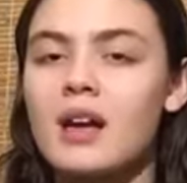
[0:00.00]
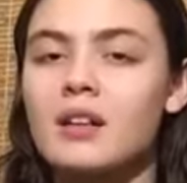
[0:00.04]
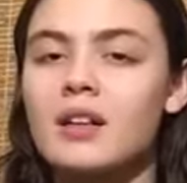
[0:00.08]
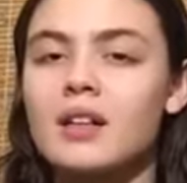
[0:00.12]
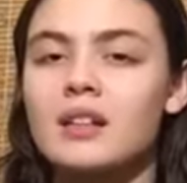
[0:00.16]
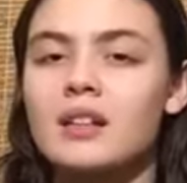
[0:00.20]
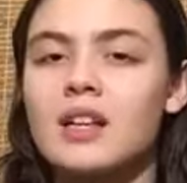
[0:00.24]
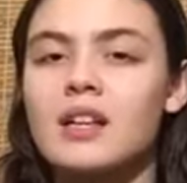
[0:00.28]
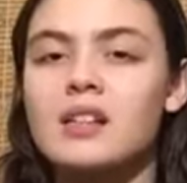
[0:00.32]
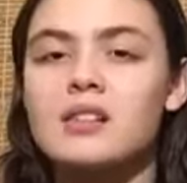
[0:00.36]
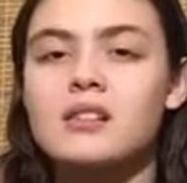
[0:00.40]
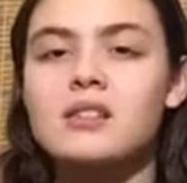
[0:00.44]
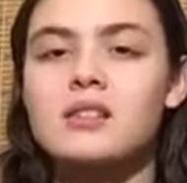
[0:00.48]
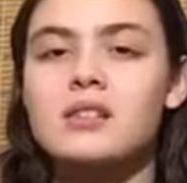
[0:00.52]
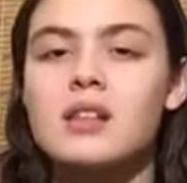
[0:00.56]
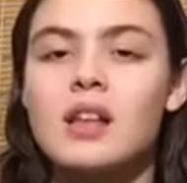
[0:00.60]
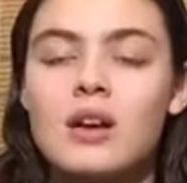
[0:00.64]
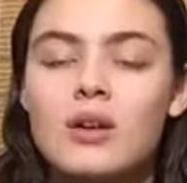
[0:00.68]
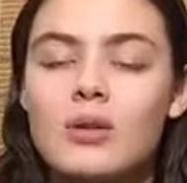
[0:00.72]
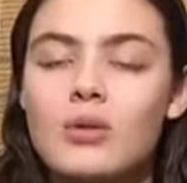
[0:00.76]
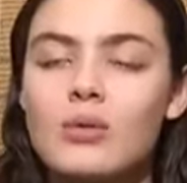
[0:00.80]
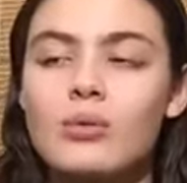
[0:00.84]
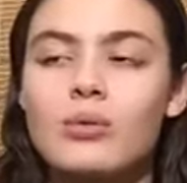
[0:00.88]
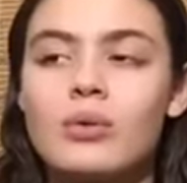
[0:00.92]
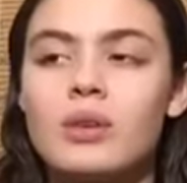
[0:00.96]
like that's not
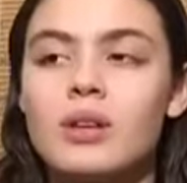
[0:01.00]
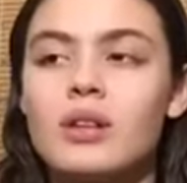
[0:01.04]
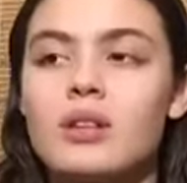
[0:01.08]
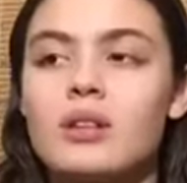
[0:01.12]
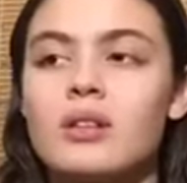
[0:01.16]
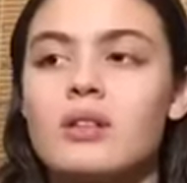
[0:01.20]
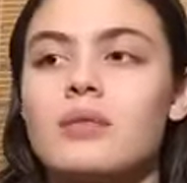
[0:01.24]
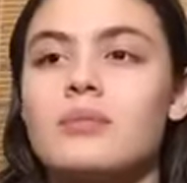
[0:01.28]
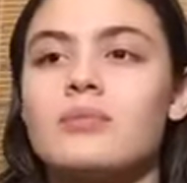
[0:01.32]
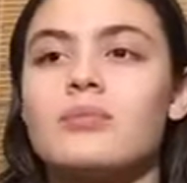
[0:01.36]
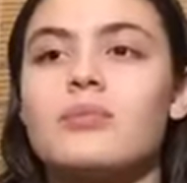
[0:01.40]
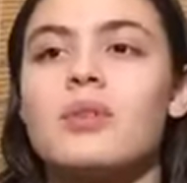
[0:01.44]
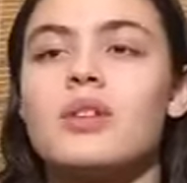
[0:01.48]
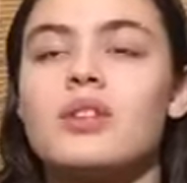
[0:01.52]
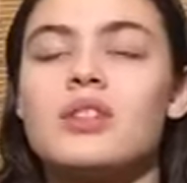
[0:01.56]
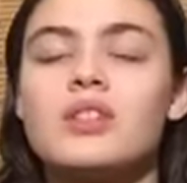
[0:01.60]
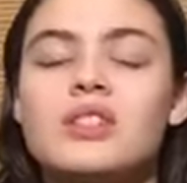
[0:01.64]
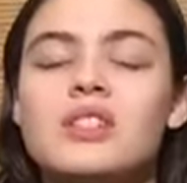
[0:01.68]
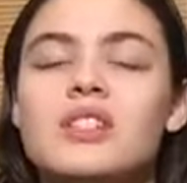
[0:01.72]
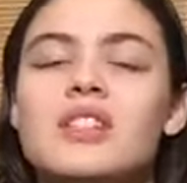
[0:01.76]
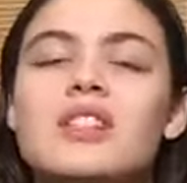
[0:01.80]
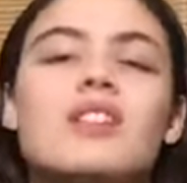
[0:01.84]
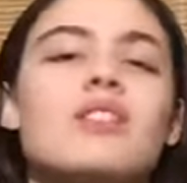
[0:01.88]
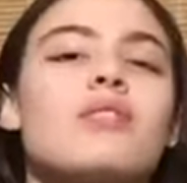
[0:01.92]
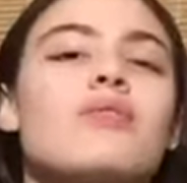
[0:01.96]
cool either. Whether
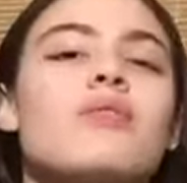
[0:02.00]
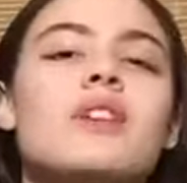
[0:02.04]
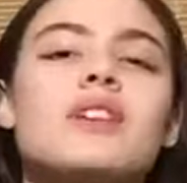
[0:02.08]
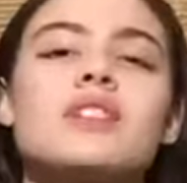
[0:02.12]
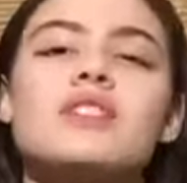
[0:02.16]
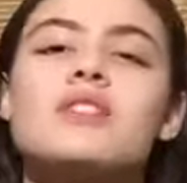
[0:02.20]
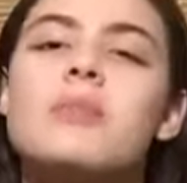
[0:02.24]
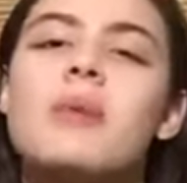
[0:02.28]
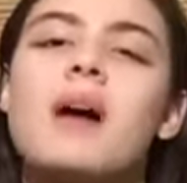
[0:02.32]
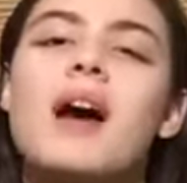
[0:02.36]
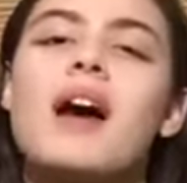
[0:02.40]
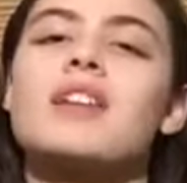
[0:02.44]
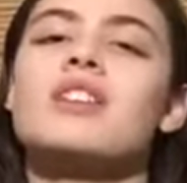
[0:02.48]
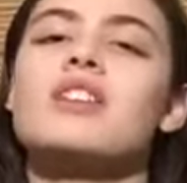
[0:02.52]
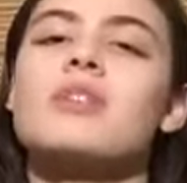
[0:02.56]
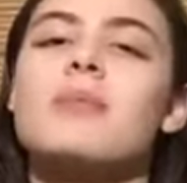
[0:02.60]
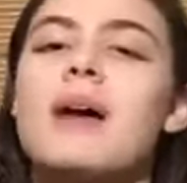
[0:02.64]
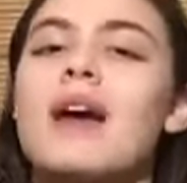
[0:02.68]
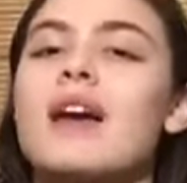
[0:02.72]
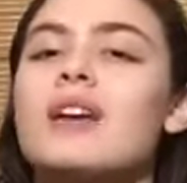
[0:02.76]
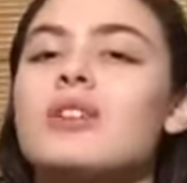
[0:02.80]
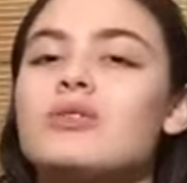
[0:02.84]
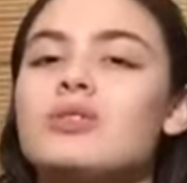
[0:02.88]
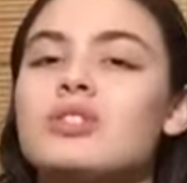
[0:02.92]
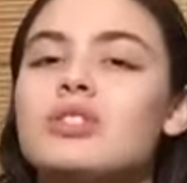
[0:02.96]
it's in their face or behind their
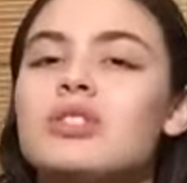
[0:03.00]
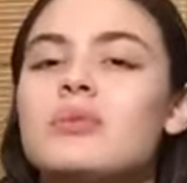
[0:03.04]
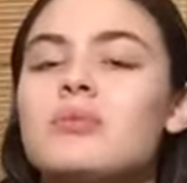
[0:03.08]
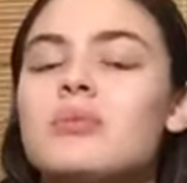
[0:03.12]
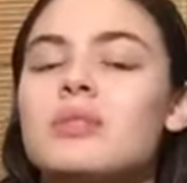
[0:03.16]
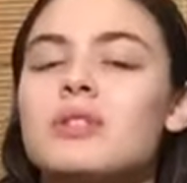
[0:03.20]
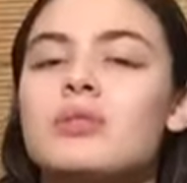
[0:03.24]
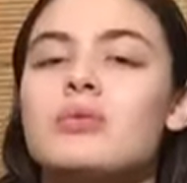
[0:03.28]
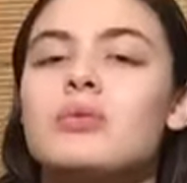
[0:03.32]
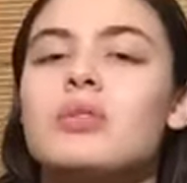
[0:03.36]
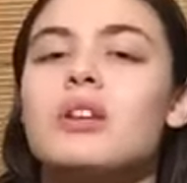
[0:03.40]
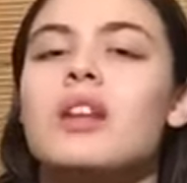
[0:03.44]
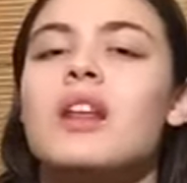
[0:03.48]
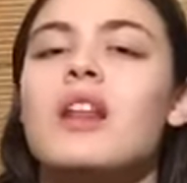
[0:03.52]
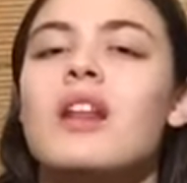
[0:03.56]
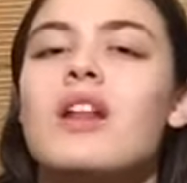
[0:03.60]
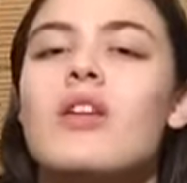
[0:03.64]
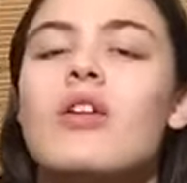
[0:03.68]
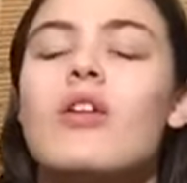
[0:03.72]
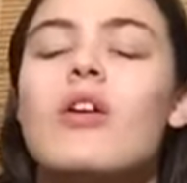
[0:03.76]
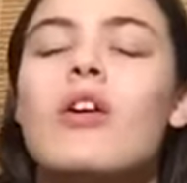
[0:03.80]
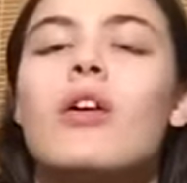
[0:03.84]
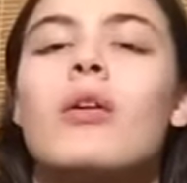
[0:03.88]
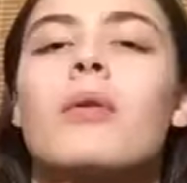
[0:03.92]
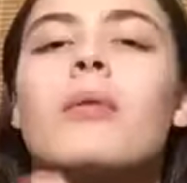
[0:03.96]
back, you shouldn't be doing it at
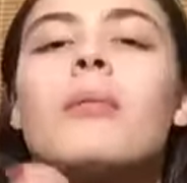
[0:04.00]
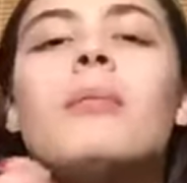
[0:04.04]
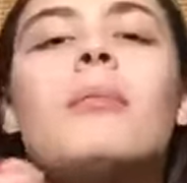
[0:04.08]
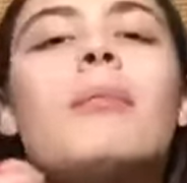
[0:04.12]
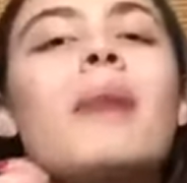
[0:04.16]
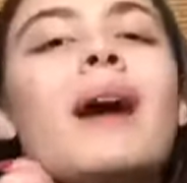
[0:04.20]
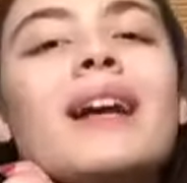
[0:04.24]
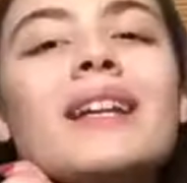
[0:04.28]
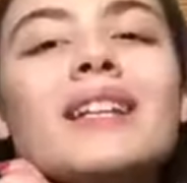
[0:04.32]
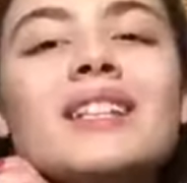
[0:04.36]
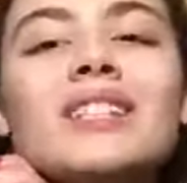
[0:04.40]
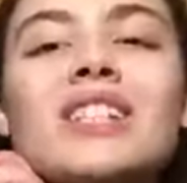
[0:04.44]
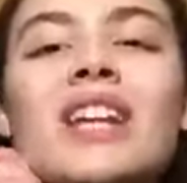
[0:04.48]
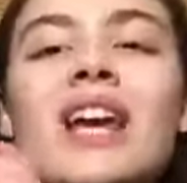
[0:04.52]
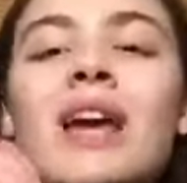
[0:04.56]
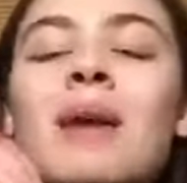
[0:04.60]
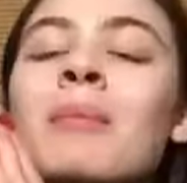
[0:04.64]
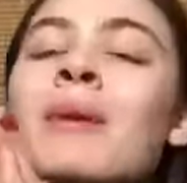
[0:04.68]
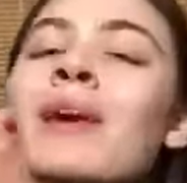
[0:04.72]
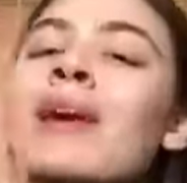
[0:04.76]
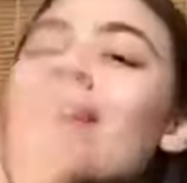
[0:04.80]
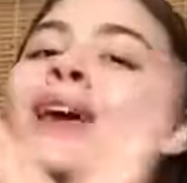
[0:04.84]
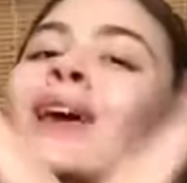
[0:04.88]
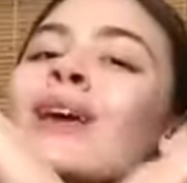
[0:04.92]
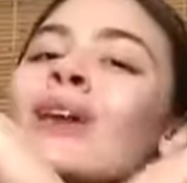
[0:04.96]
all. Body
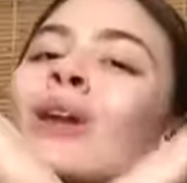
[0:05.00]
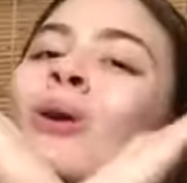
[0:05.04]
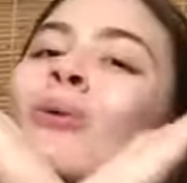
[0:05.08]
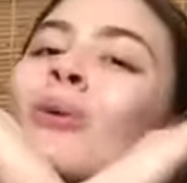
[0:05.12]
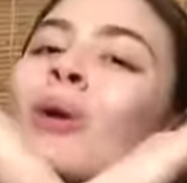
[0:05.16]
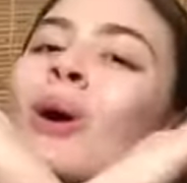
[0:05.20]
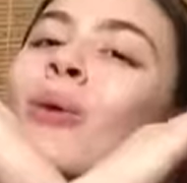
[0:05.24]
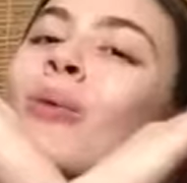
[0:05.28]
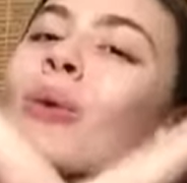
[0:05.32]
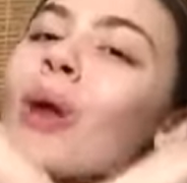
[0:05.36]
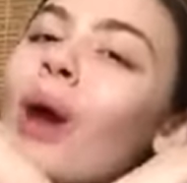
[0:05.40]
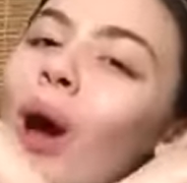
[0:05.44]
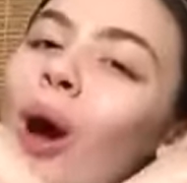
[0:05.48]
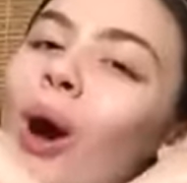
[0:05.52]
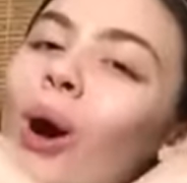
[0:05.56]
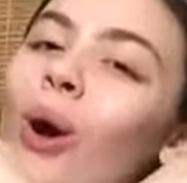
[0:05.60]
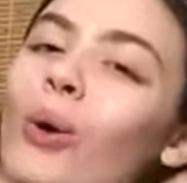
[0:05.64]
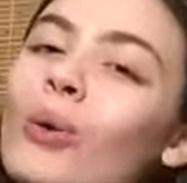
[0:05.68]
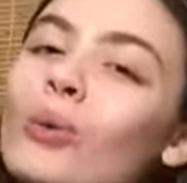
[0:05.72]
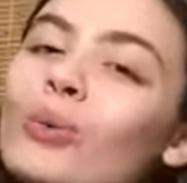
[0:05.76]
shaming, no, no, no.